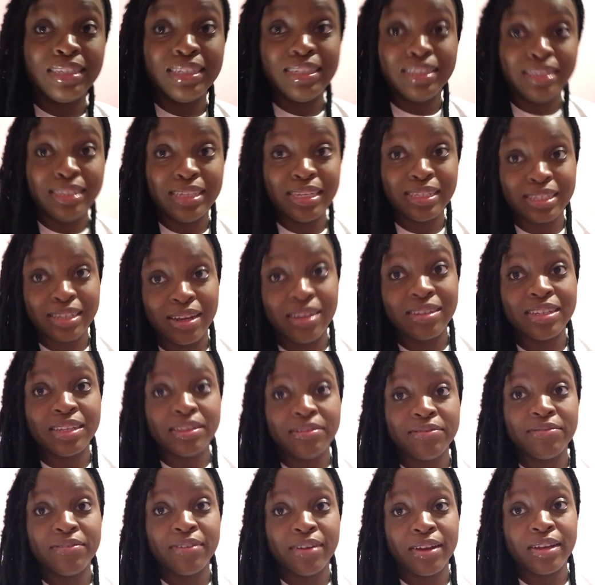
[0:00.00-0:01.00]
disgusting
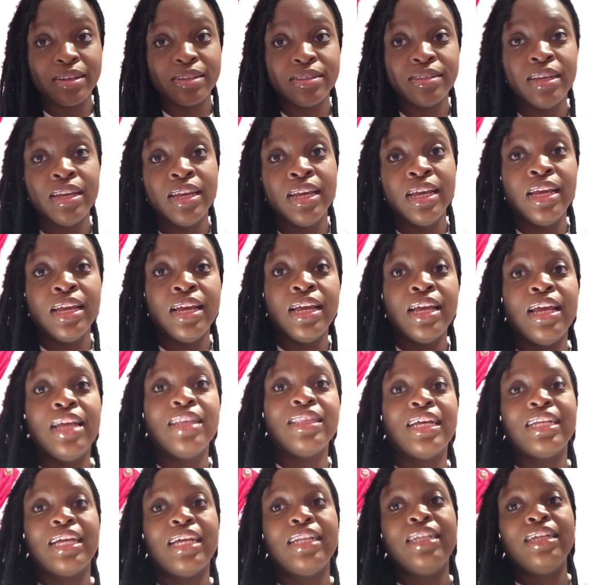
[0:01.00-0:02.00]
fan
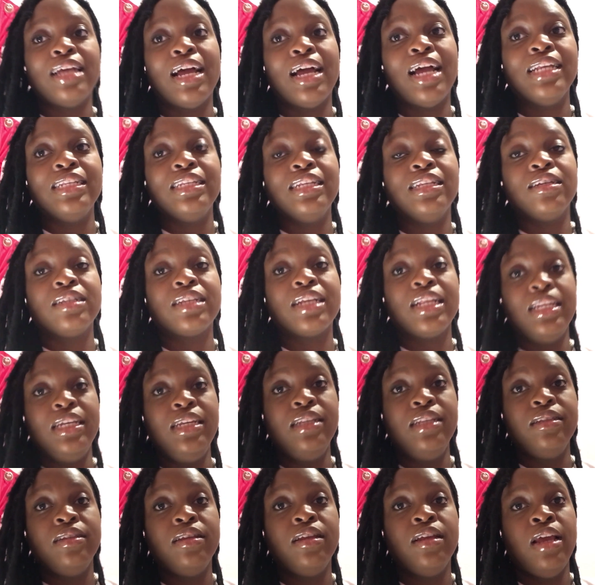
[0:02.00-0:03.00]
that I, I did not clean
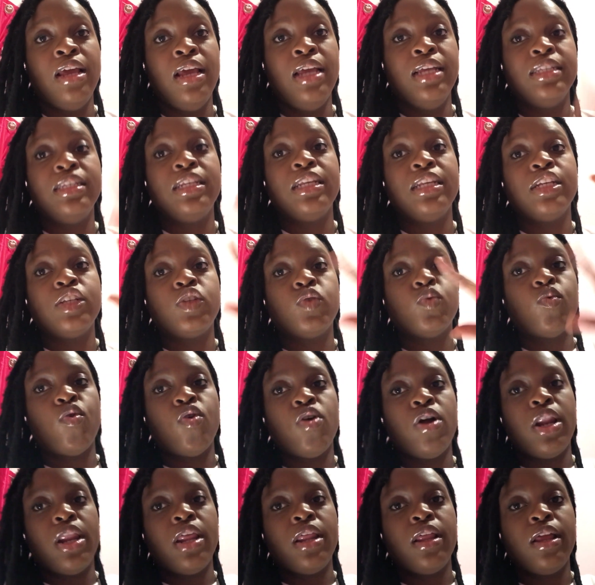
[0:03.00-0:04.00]
see this
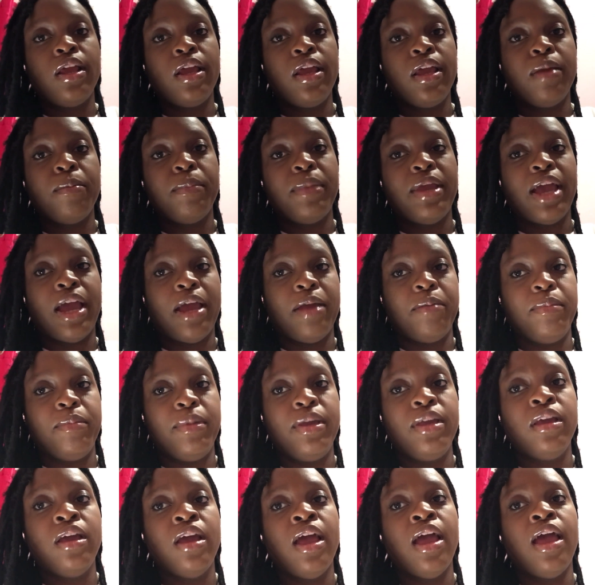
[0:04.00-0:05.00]
wall behind me
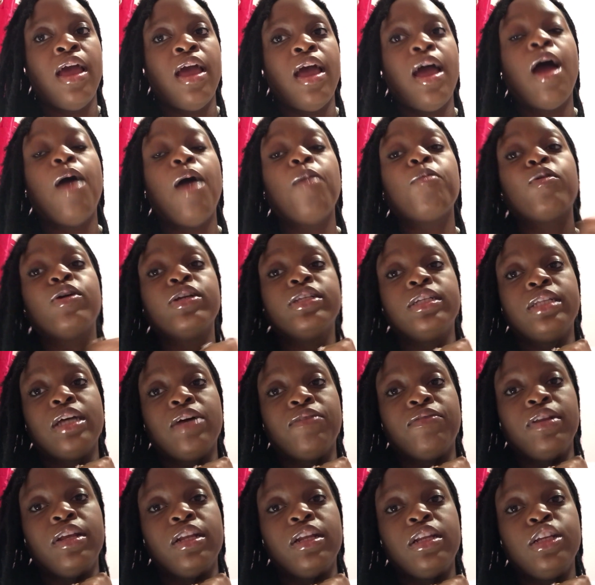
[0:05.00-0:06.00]
I'm going to
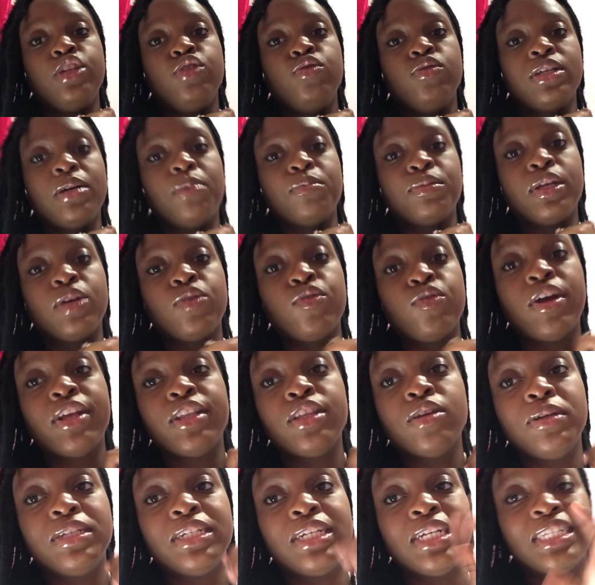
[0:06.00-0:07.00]
definitely do something right
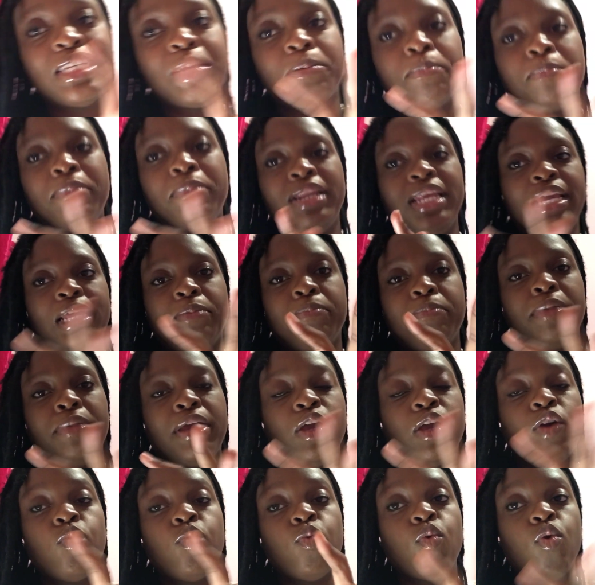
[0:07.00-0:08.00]
now it's just a plain
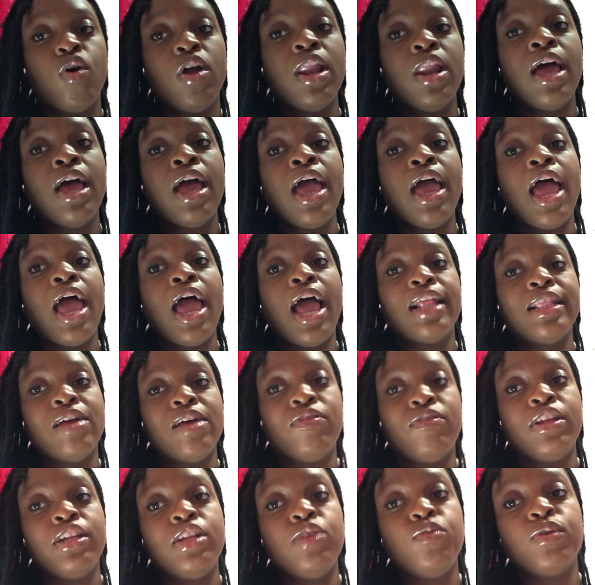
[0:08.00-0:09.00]
pink wall
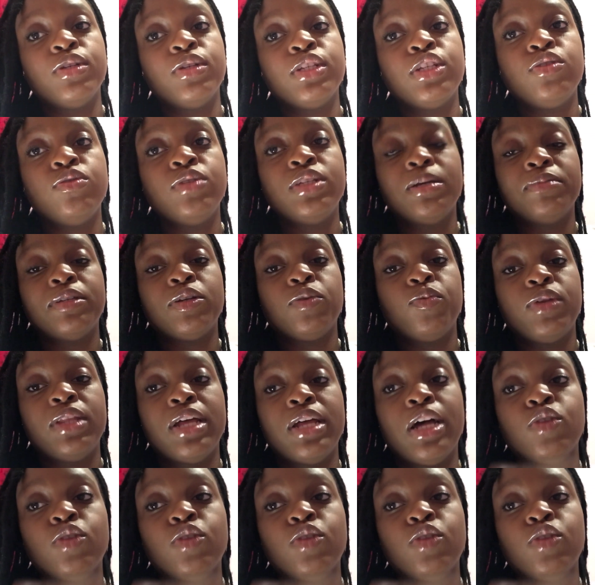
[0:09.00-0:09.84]
definitely want to do something with that